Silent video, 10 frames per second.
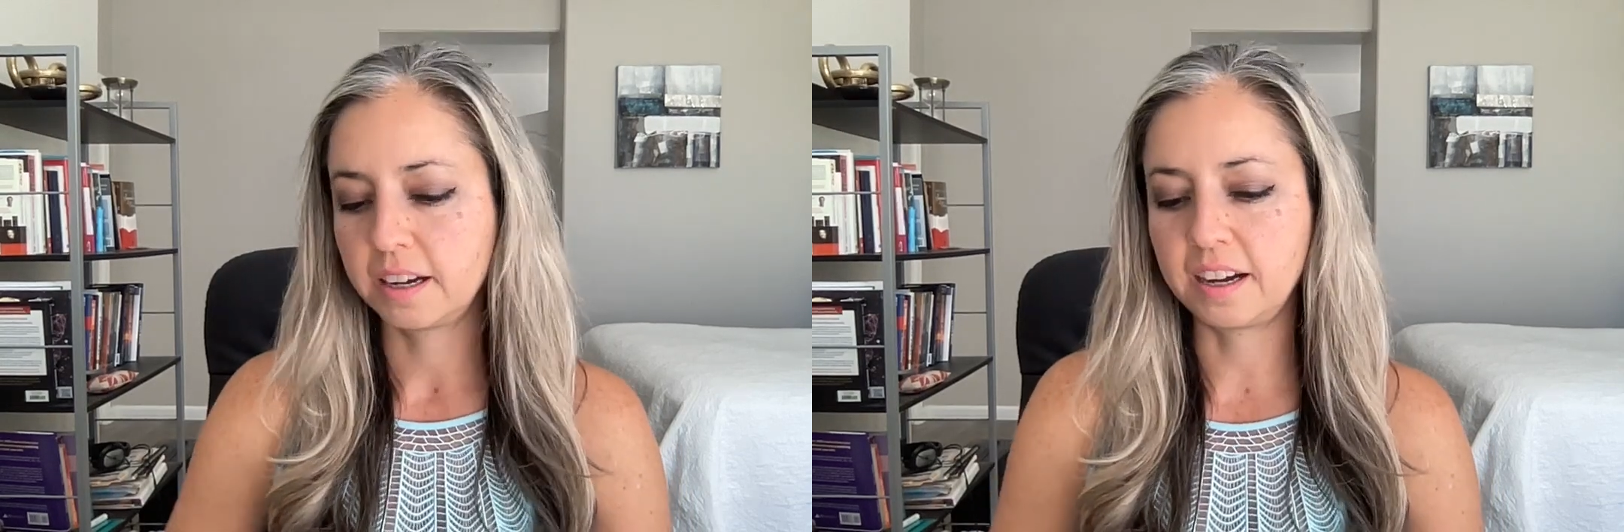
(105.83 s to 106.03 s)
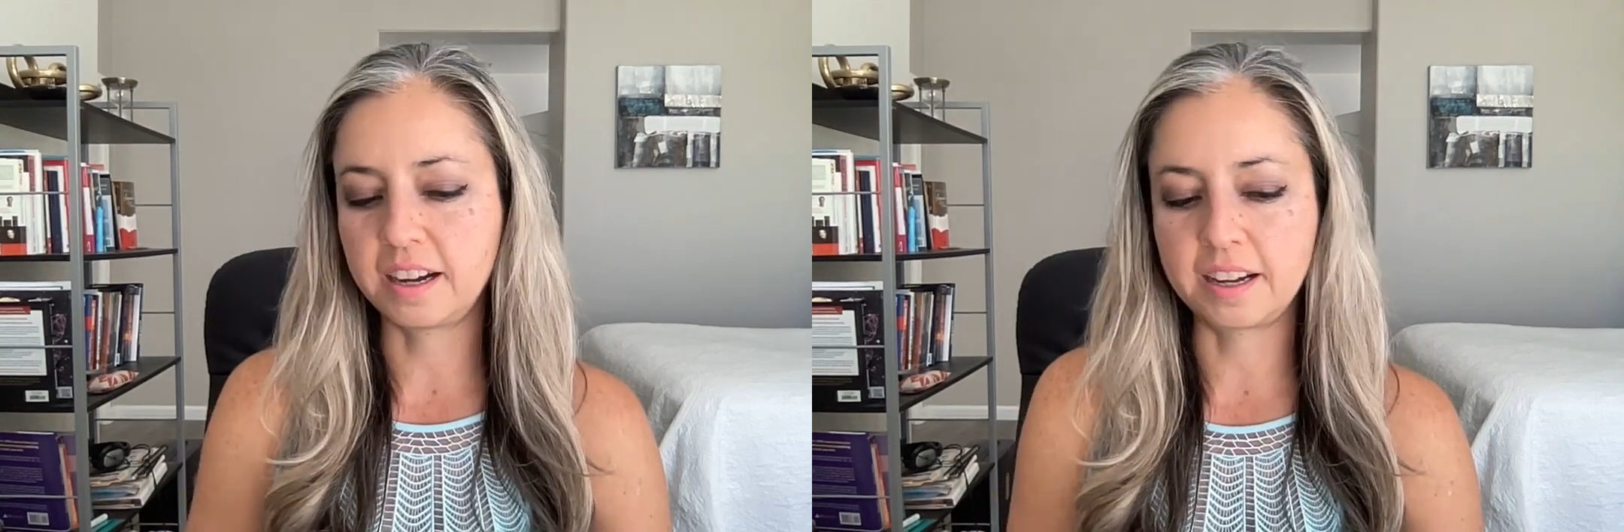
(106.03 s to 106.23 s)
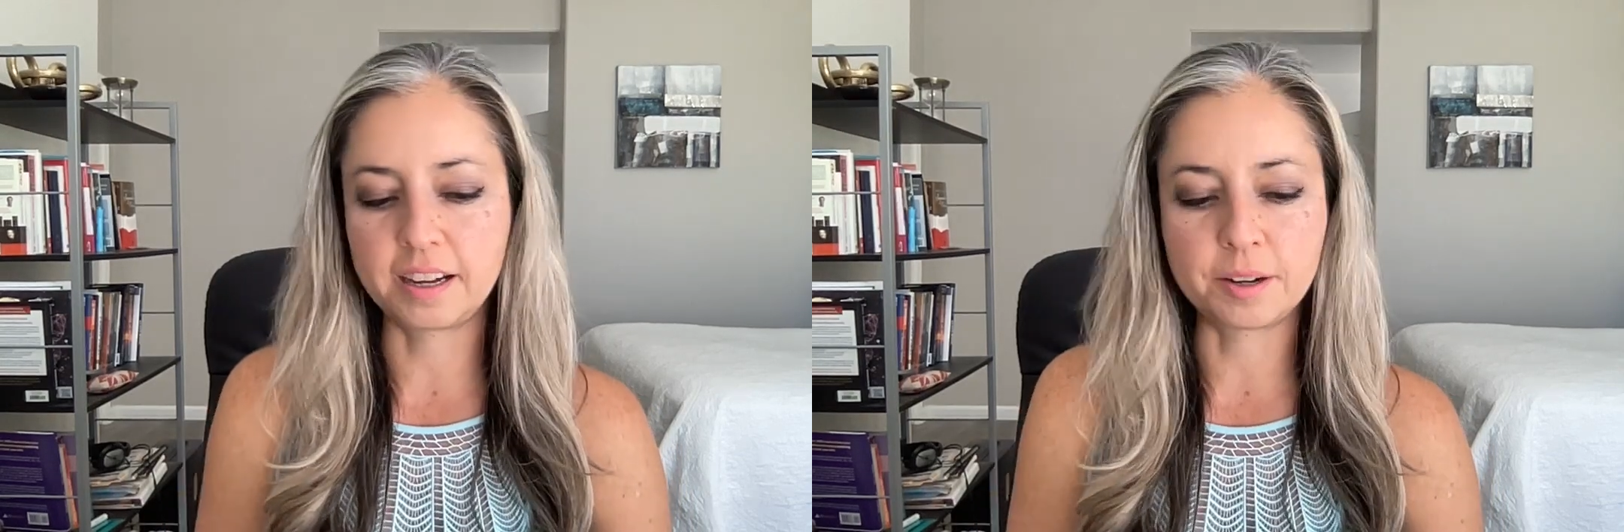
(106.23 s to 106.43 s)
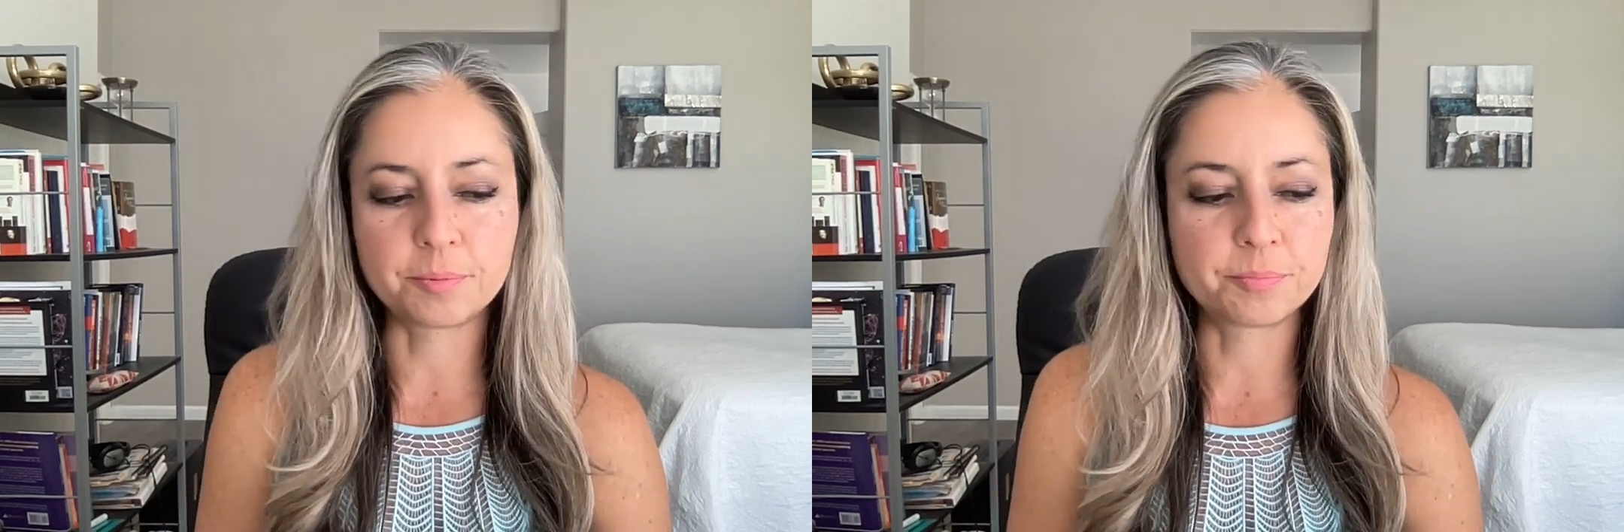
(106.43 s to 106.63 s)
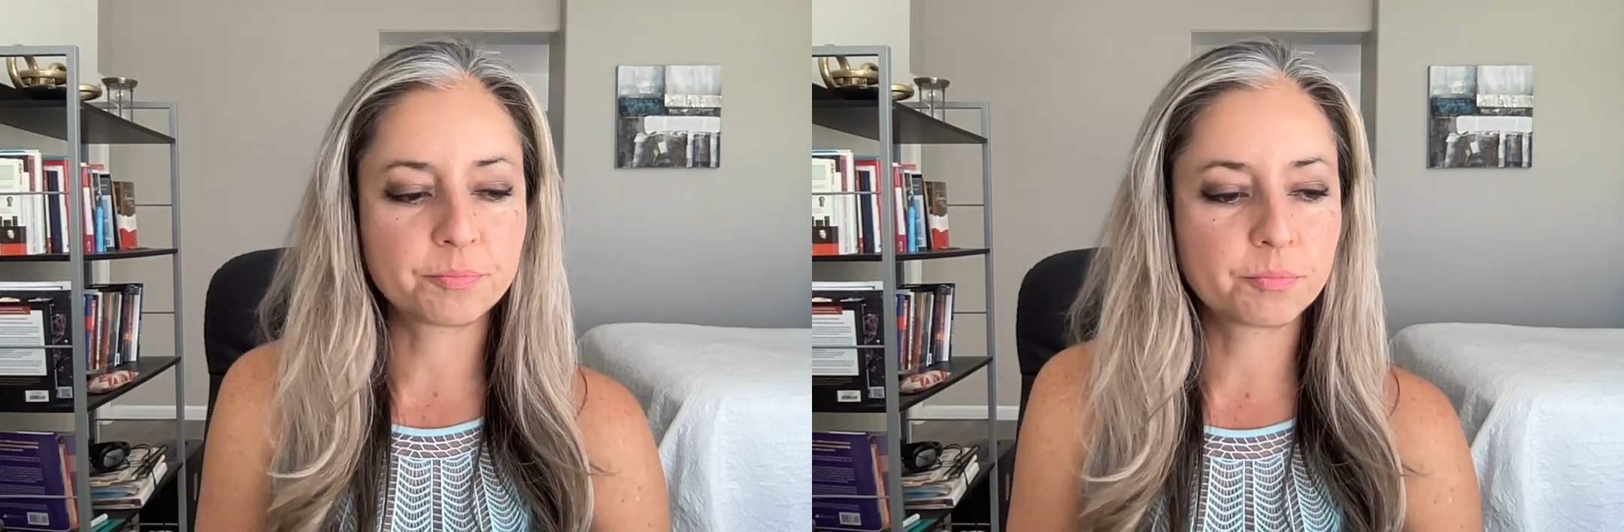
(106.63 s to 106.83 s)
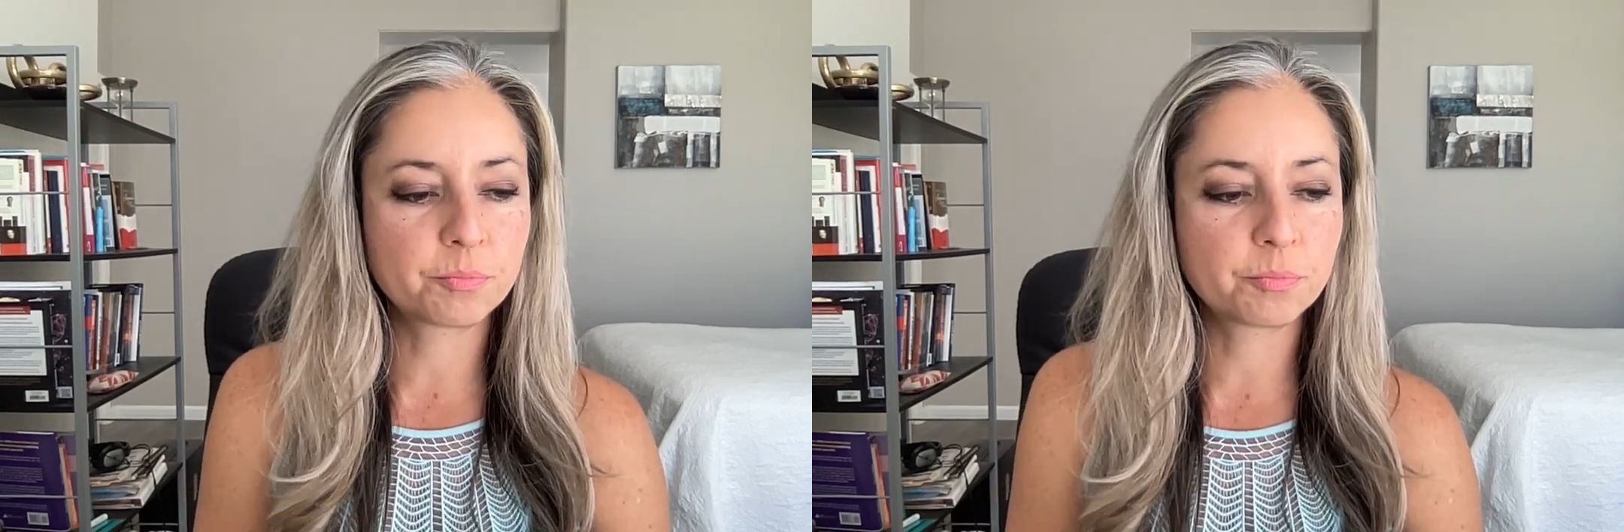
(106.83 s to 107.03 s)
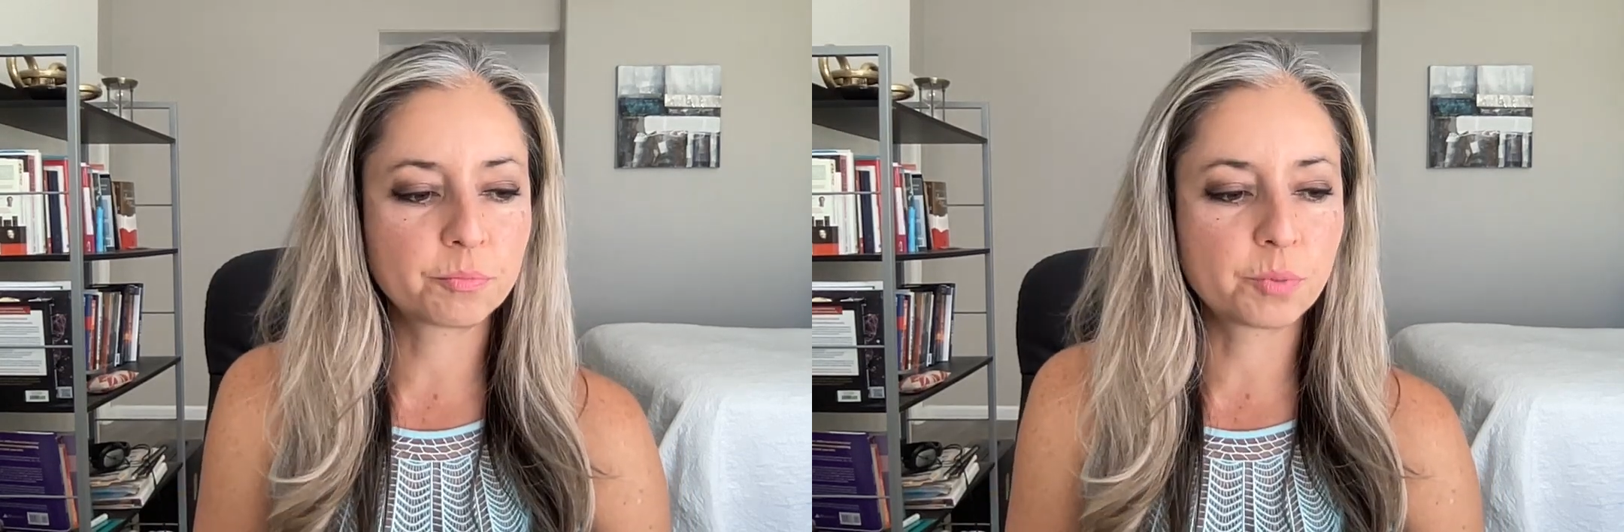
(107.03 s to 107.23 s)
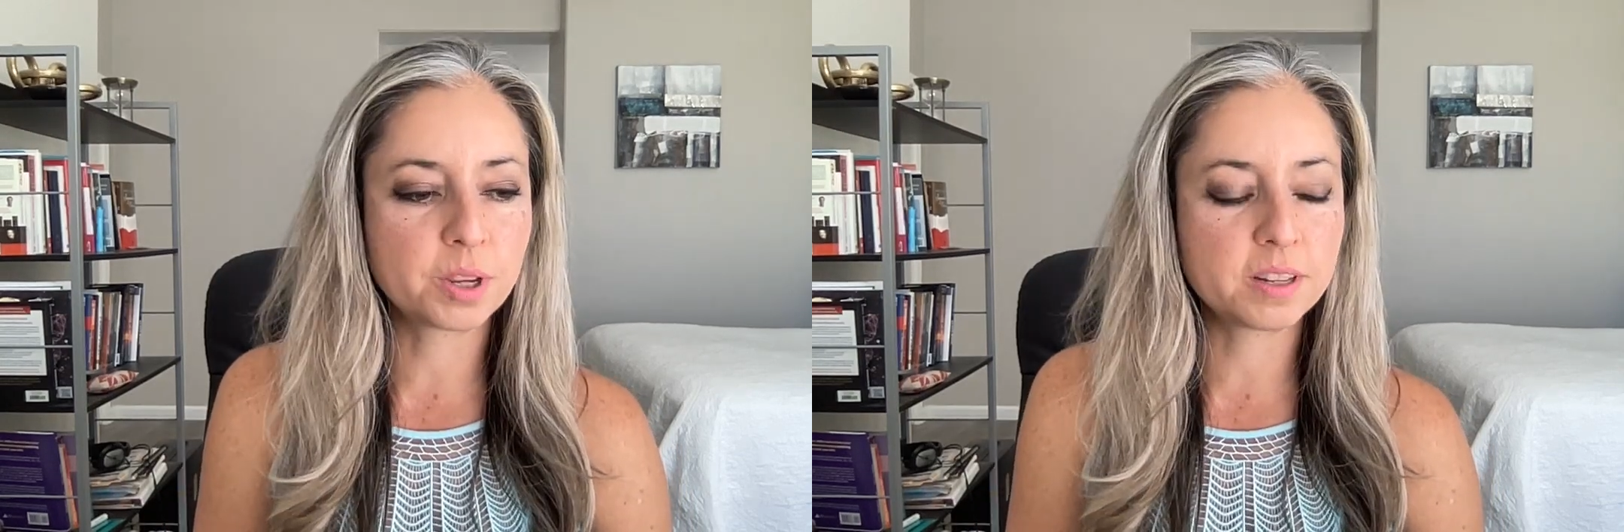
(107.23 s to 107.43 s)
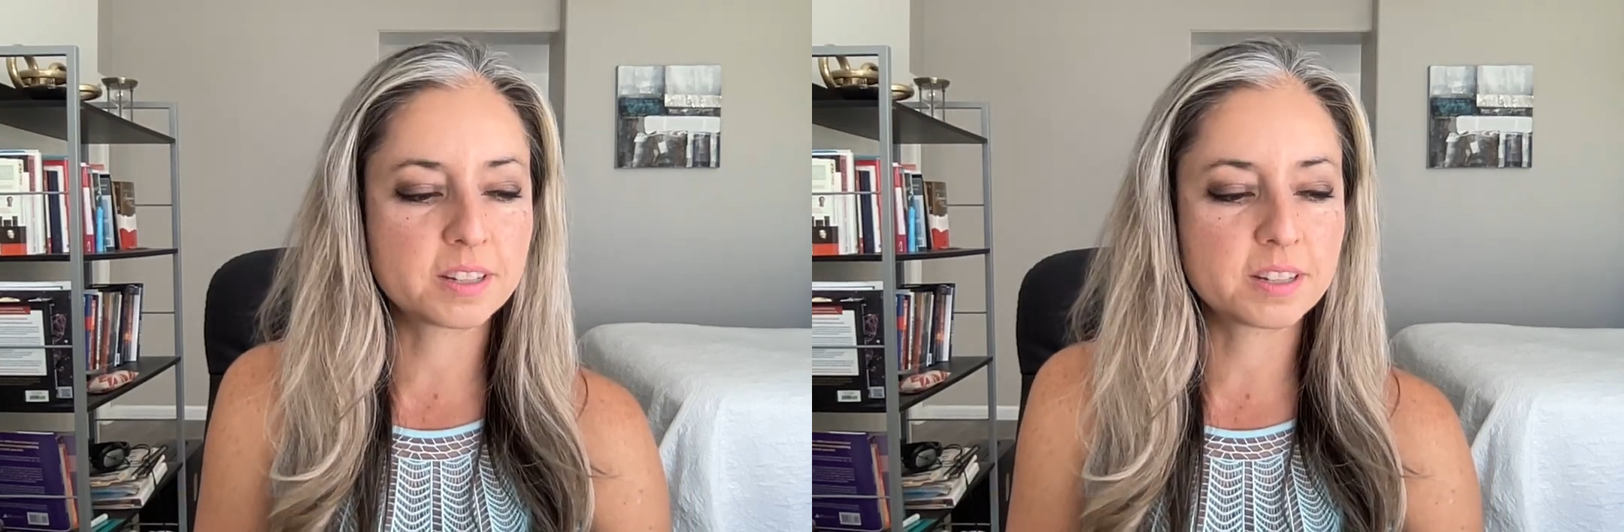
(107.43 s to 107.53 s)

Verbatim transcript: um, we